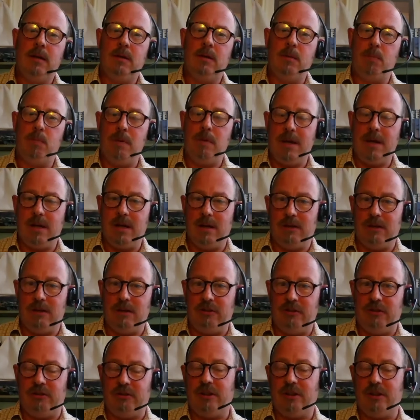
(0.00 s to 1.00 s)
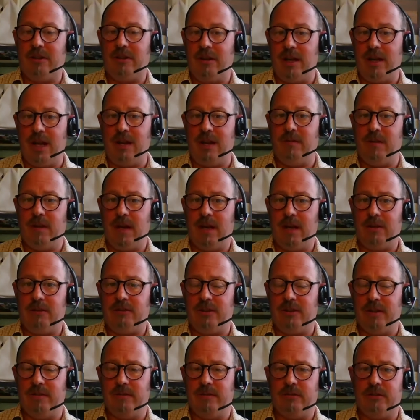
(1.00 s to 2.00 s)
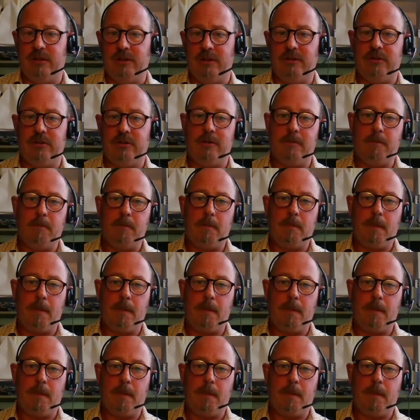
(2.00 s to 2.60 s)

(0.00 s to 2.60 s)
the precursor to Scandinavian Air Services